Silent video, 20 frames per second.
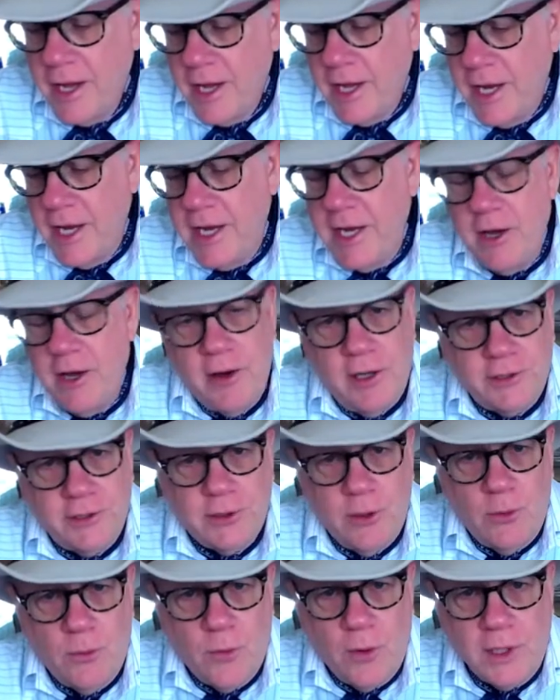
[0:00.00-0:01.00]
And he
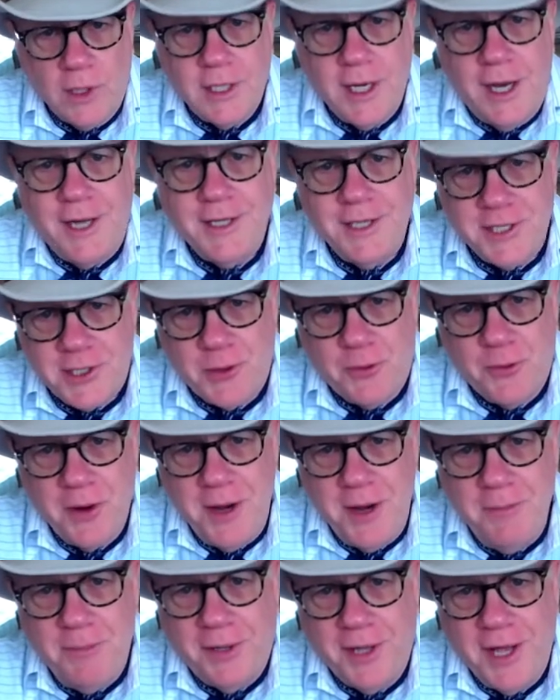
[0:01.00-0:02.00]
also worked on the
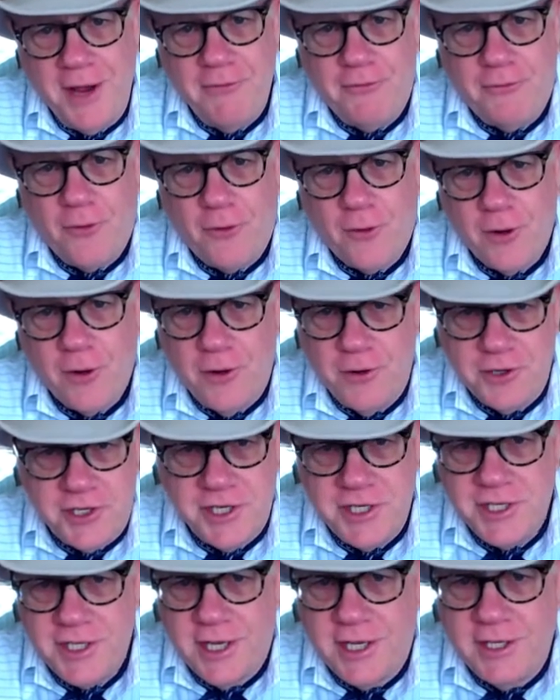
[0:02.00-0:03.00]
screenplay for
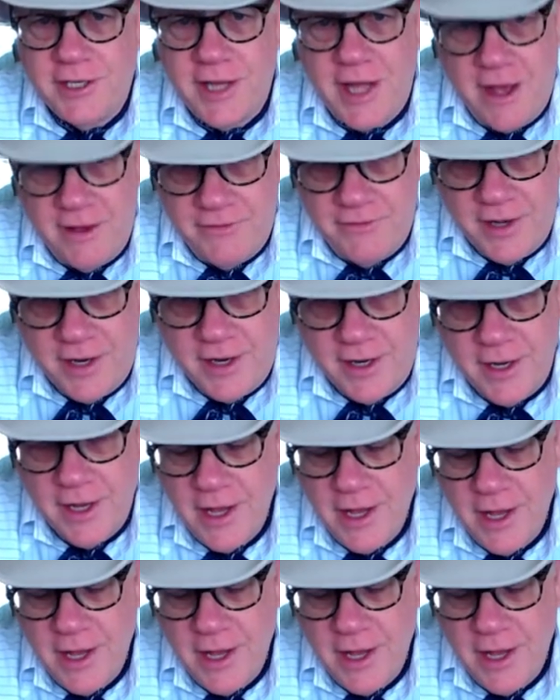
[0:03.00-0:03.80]
Ocean's 11.